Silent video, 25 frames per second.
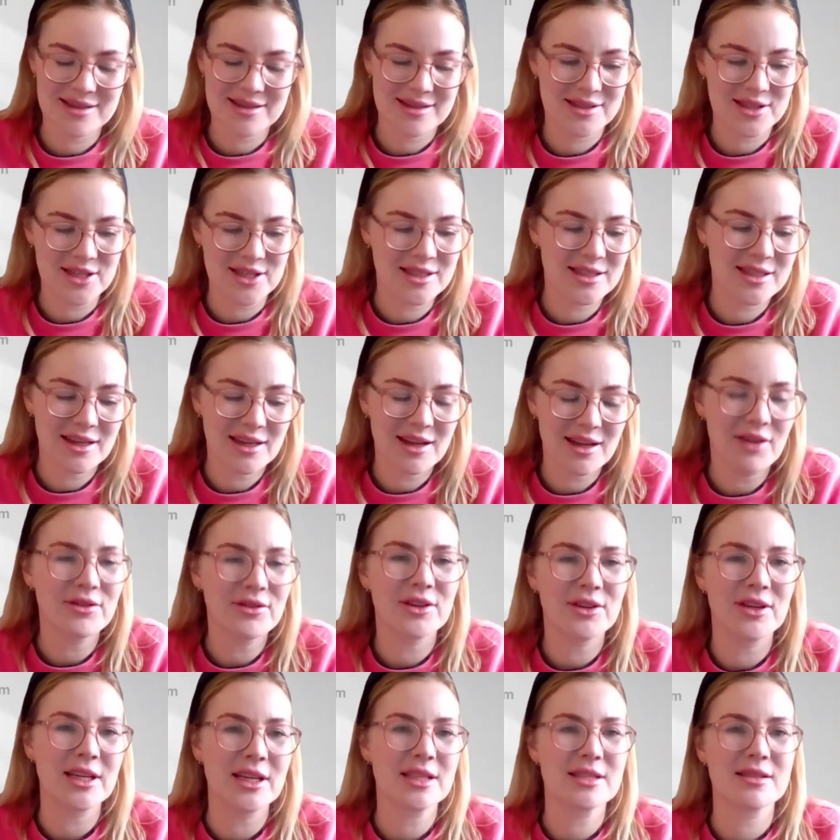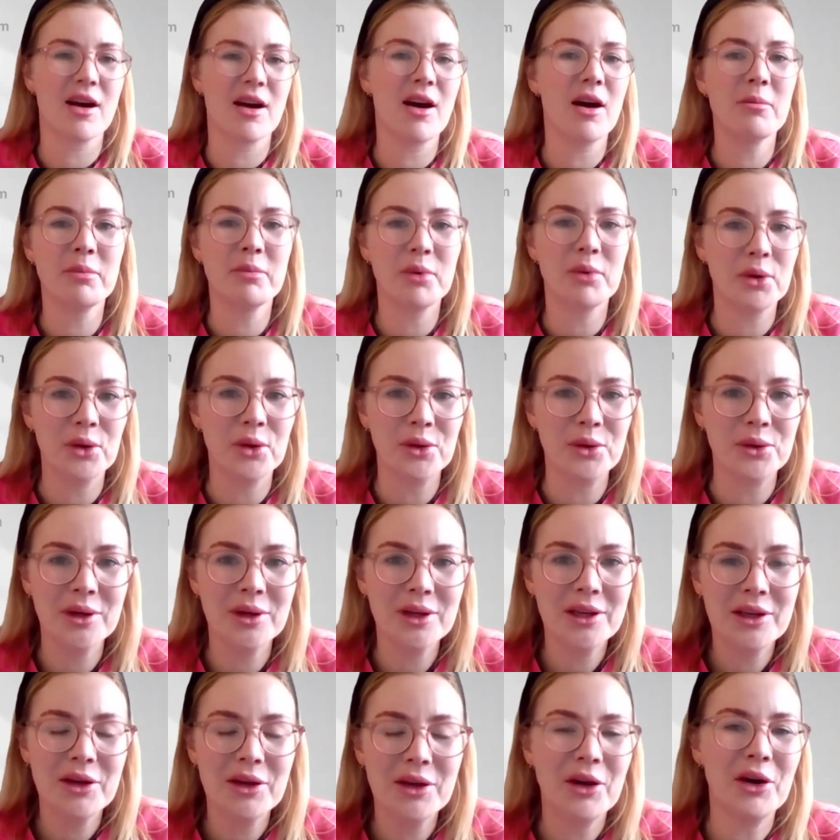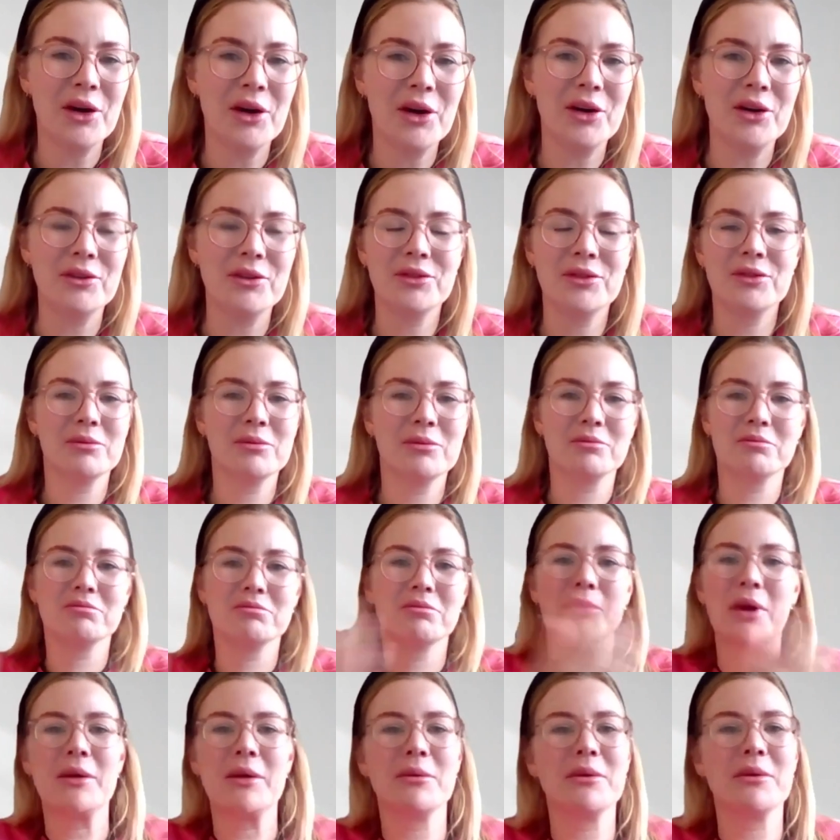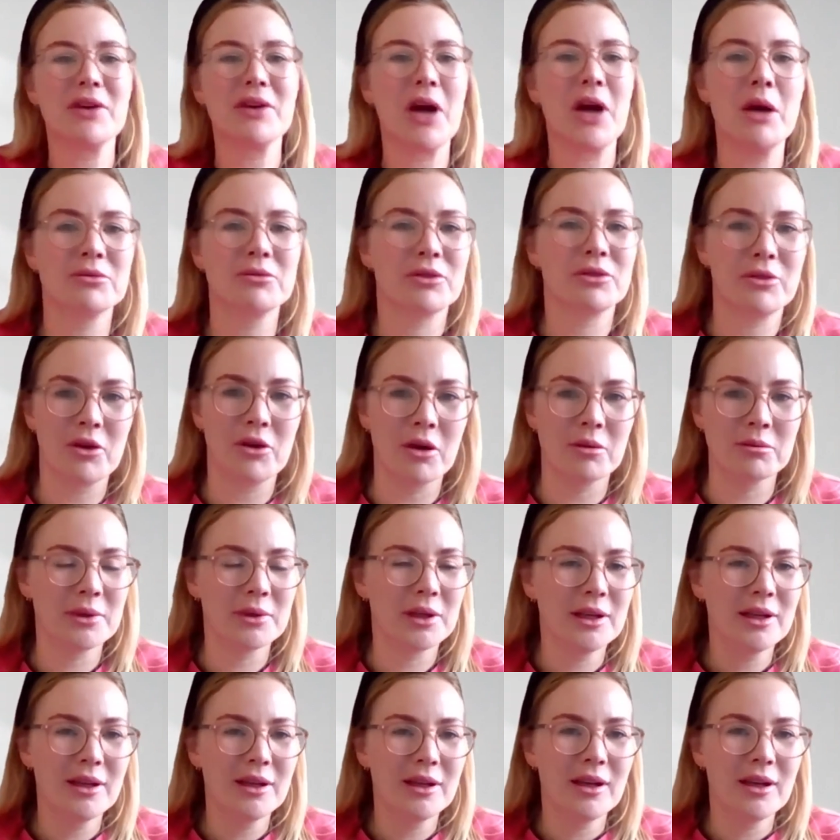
just another example of where we've come from.